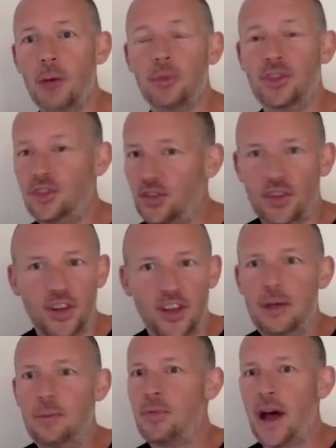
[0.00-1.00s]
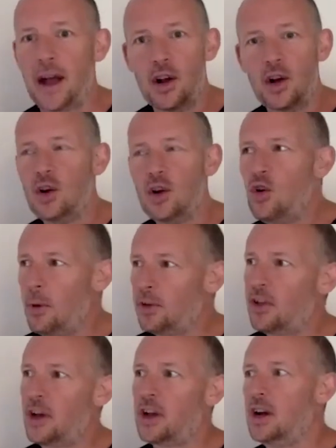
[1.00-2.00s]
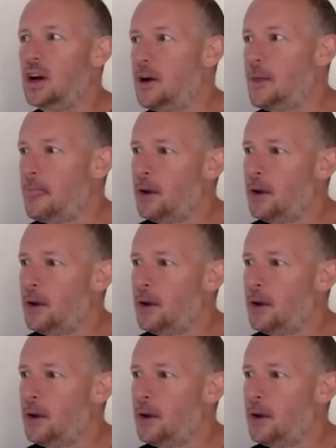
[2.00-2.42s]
just to keep that almost like the